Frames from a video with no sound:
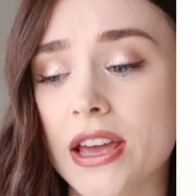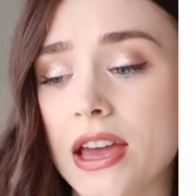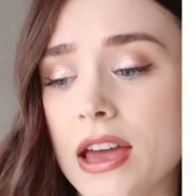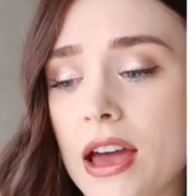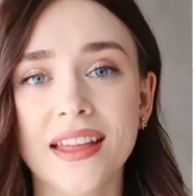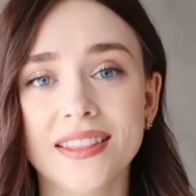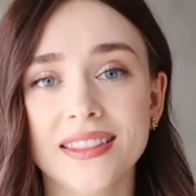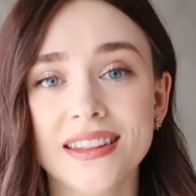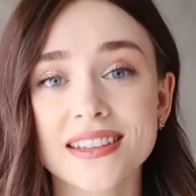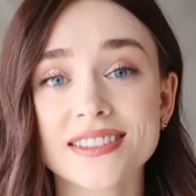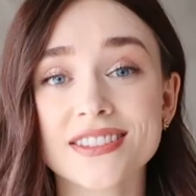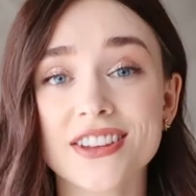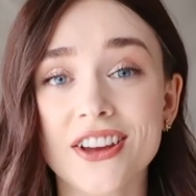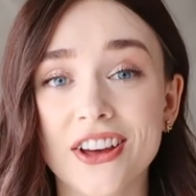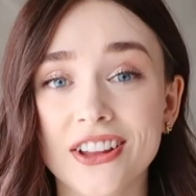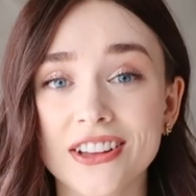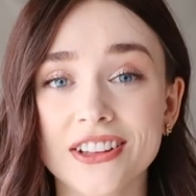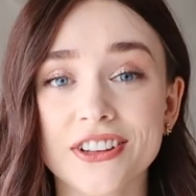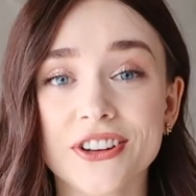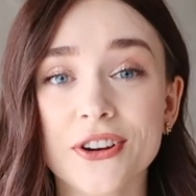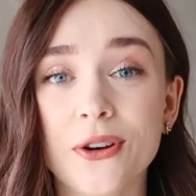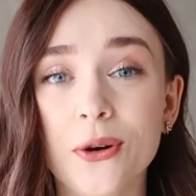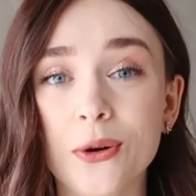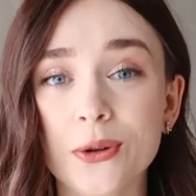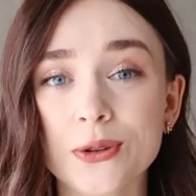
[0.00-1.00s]
And this
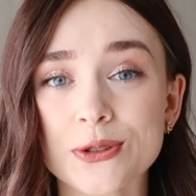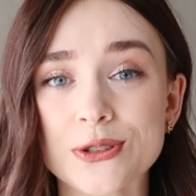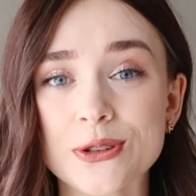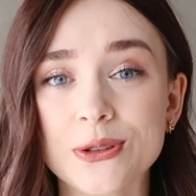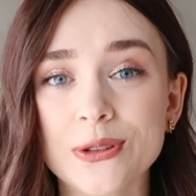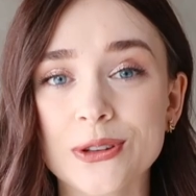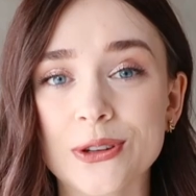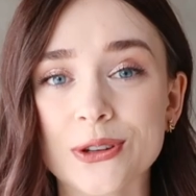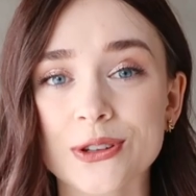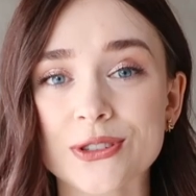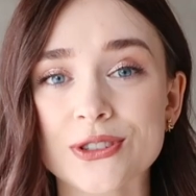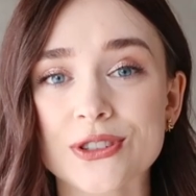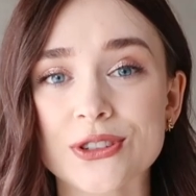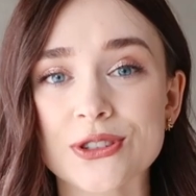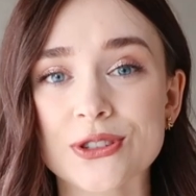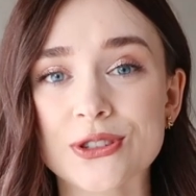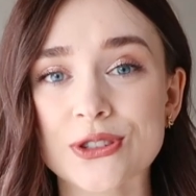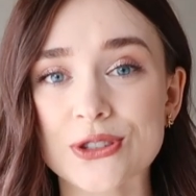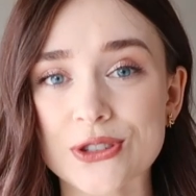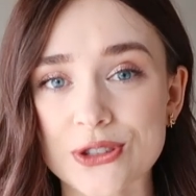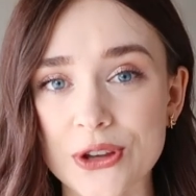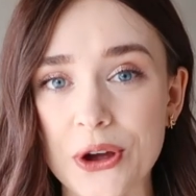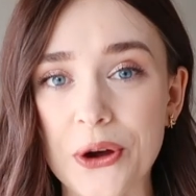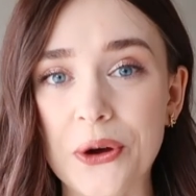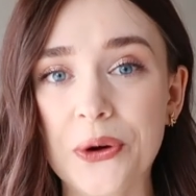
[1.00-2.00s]
color also looks
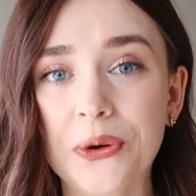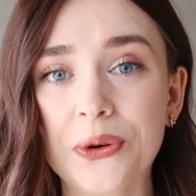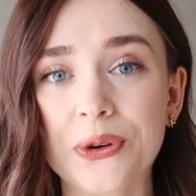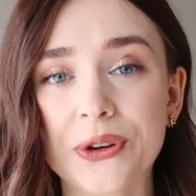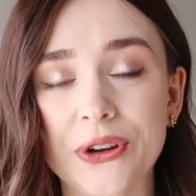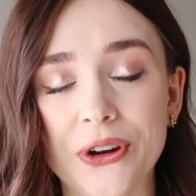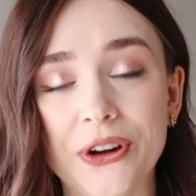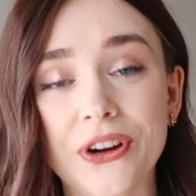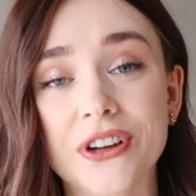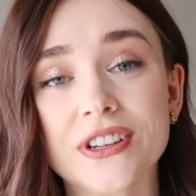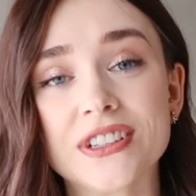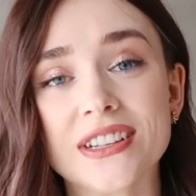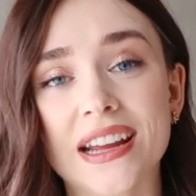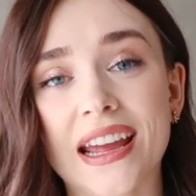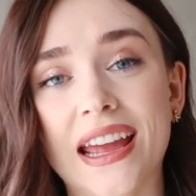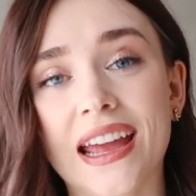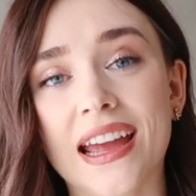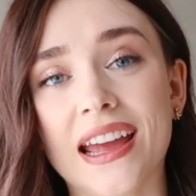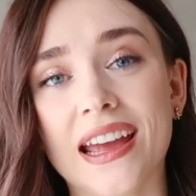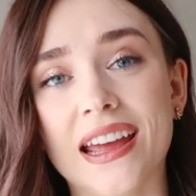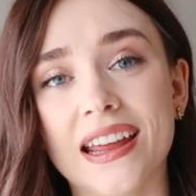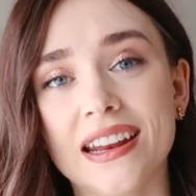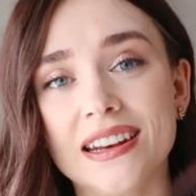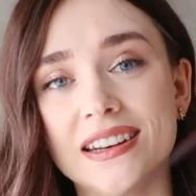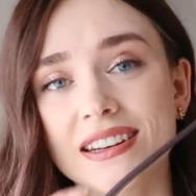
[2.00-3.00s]
so good
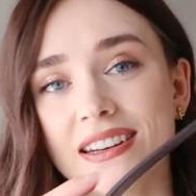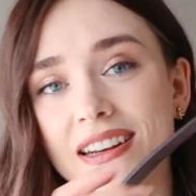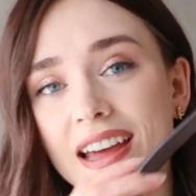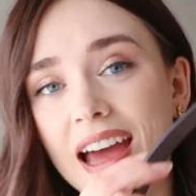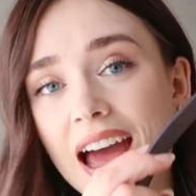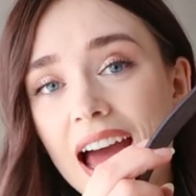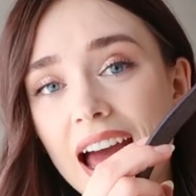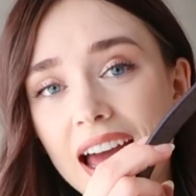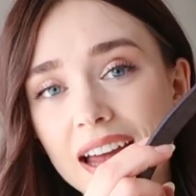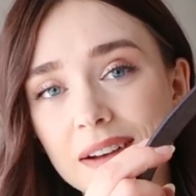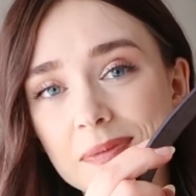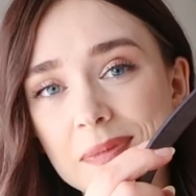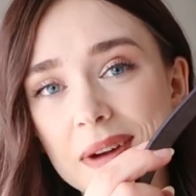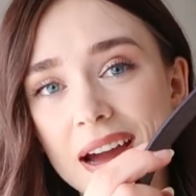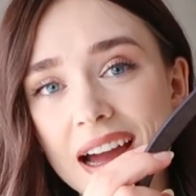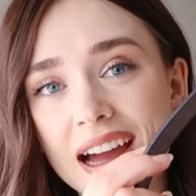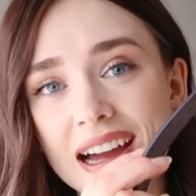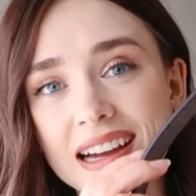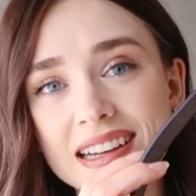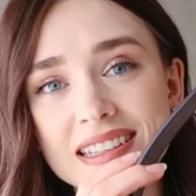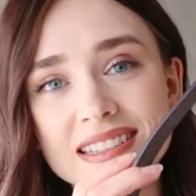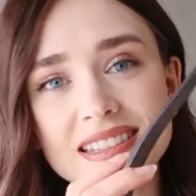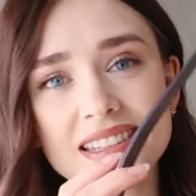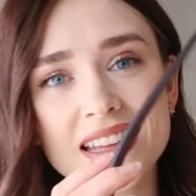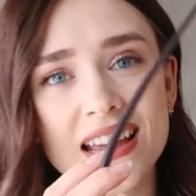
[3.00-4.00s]
in
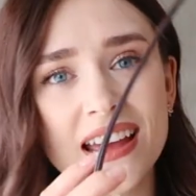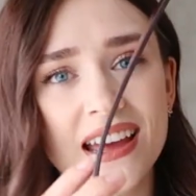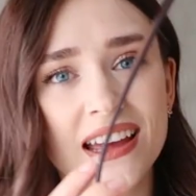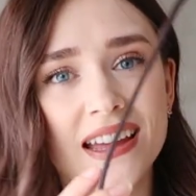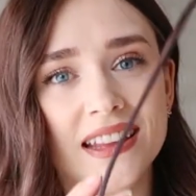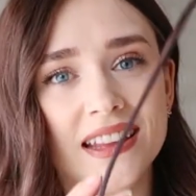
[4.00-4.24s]
handbags.